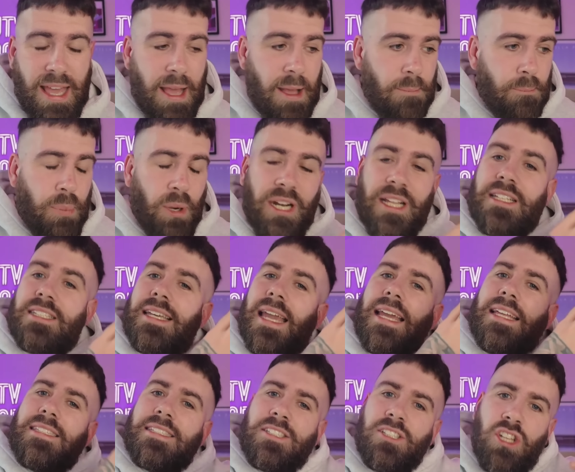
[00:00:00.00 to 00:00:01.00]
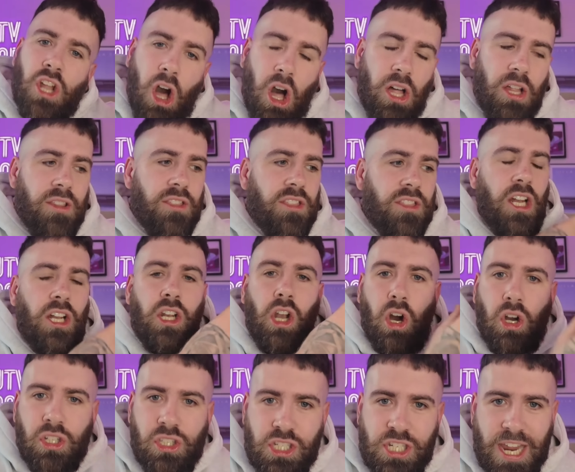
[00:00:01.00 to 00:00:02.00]
but it's not the
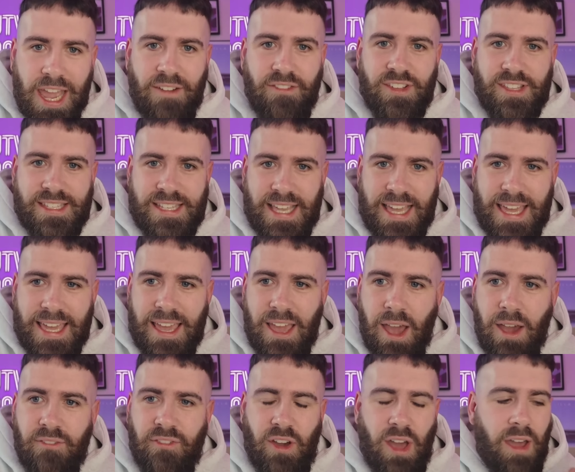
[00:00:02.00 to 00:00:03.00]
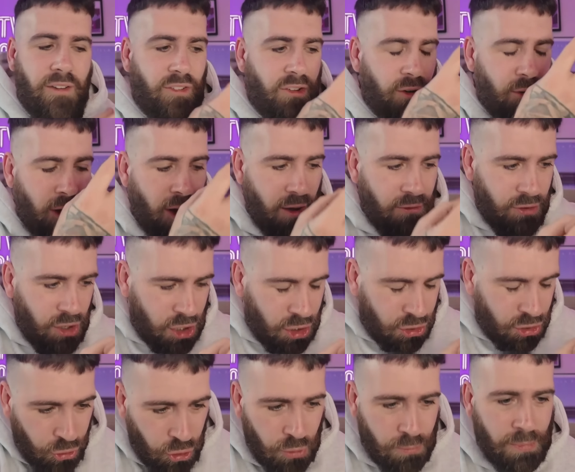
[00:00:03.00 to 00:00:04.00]
longevity of a
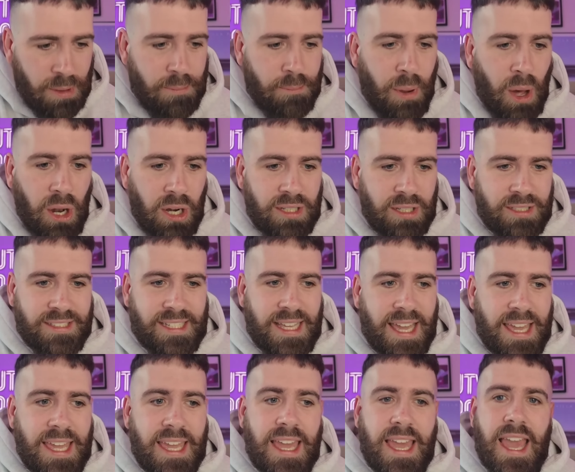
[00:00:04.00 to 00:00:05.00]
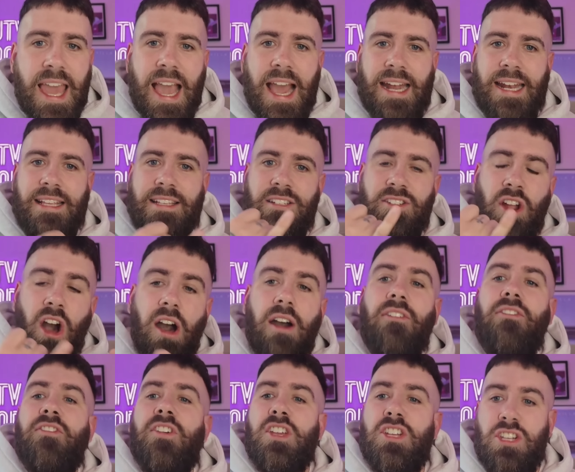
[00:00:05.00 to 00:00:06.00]
recruitment policy, and it's not a
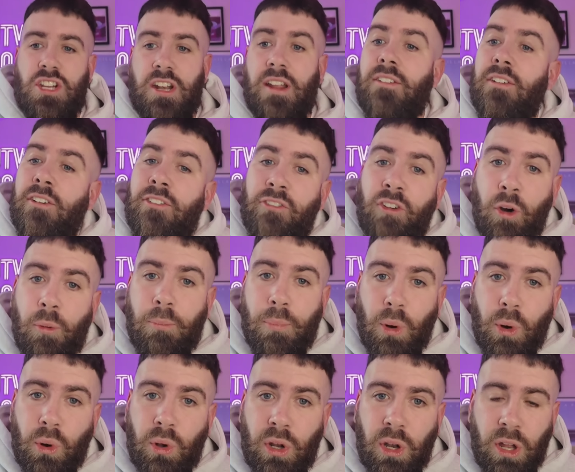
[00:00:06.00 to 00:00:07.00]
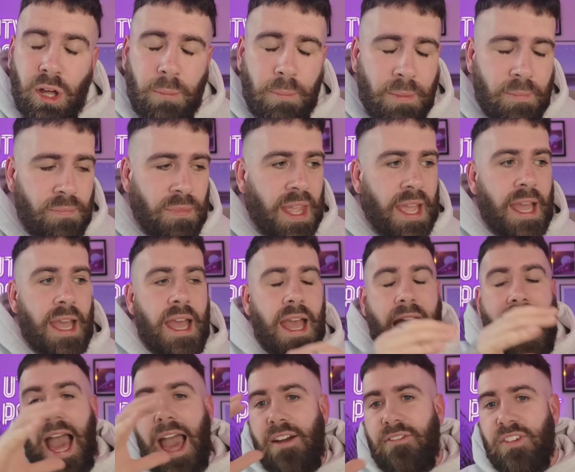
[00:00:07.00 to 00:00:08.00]
vision of a football club.
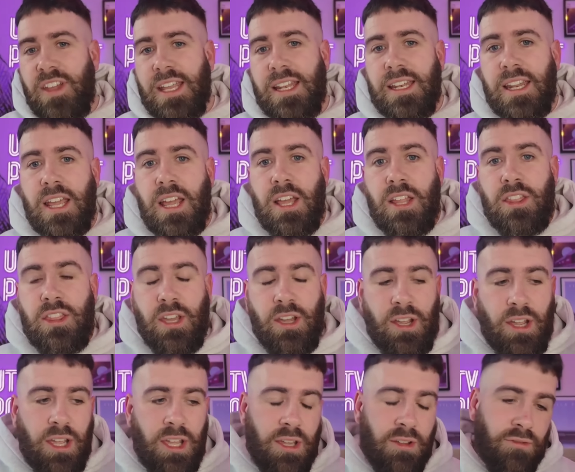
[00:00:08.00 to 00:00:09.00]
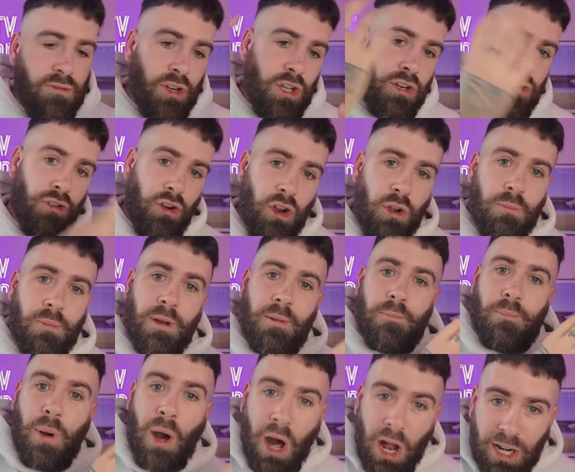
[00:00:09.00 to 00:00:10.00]
Having the
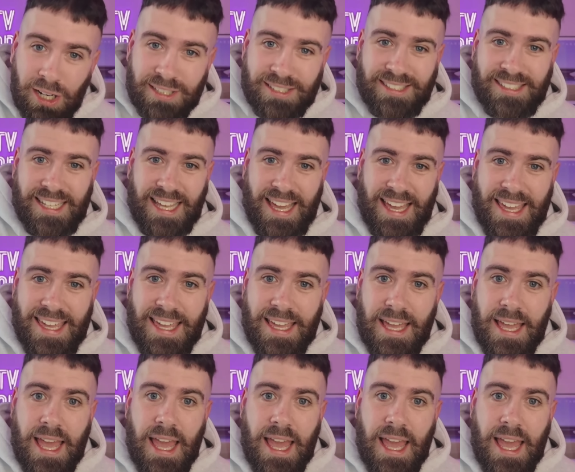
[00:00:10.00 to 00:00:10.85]
recruitment policy